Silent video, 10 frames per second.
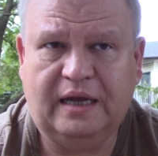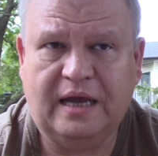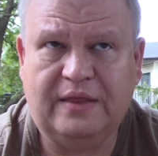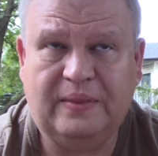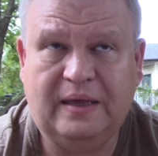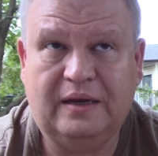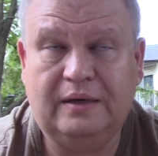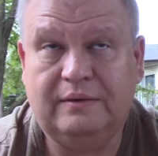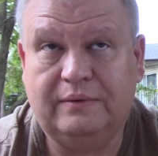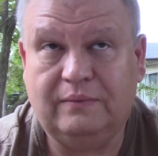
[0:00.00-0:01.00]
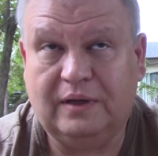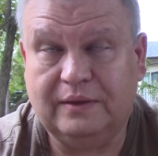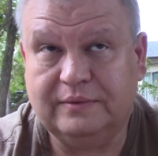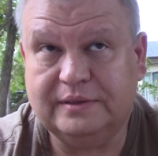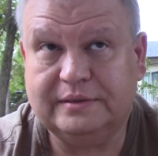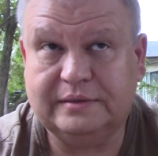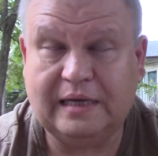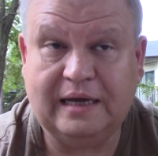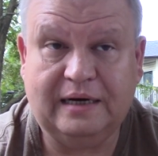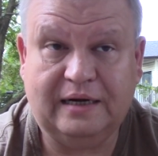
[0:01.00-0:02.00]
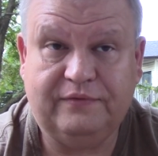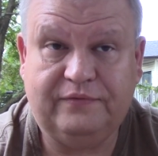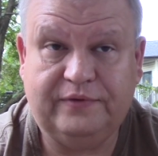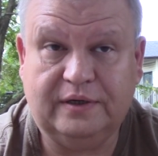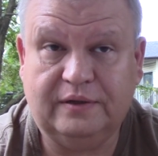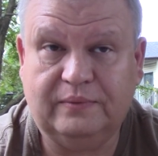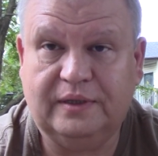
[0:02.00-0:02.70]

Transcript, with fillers: And then while I was at it, I figured,